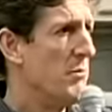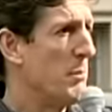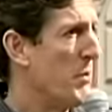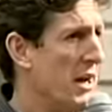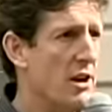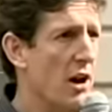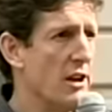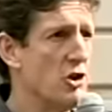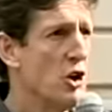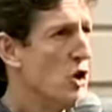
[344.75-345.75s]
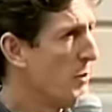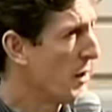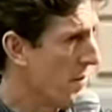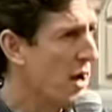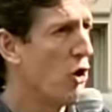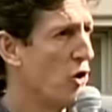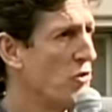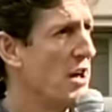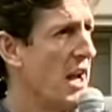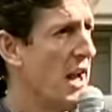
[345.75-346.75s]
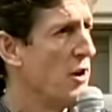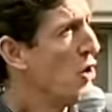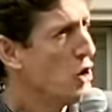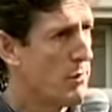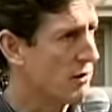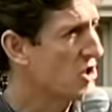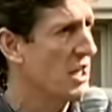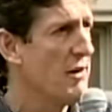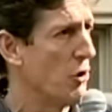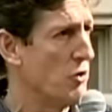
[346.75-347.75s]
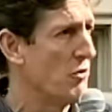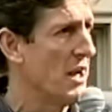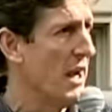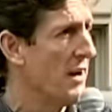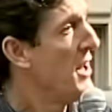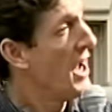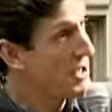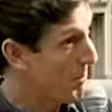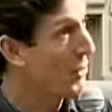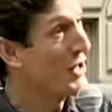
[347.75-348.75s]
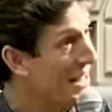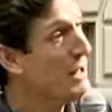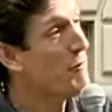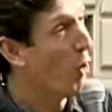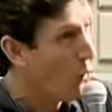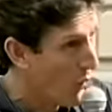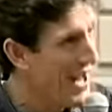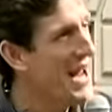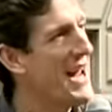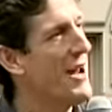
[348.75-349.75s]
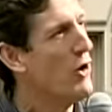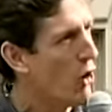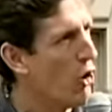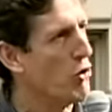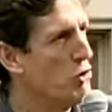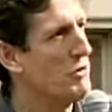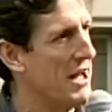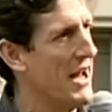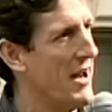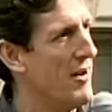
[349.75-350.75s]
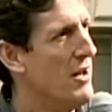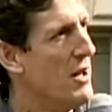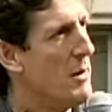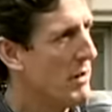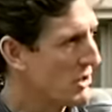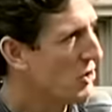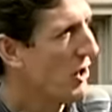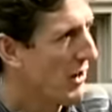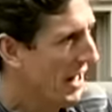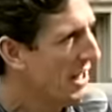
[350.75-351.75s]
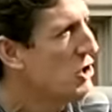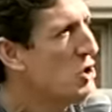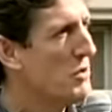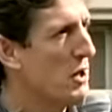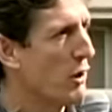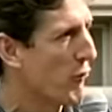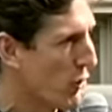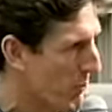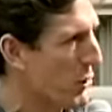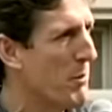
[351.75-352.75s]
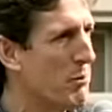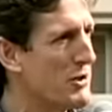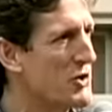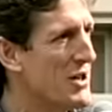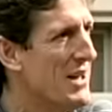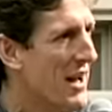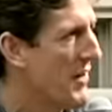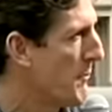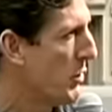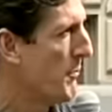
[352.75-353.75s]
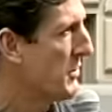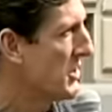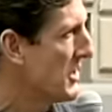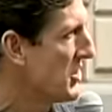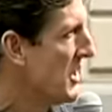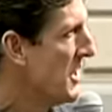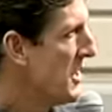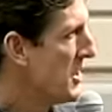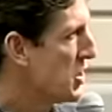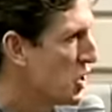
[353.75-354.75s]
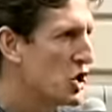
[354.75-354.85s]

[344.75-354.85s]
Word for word: But by gollies, you better make all you can, you better save all you can, and you better give away all you can. Because God has you here for a purpose, and that purpose is to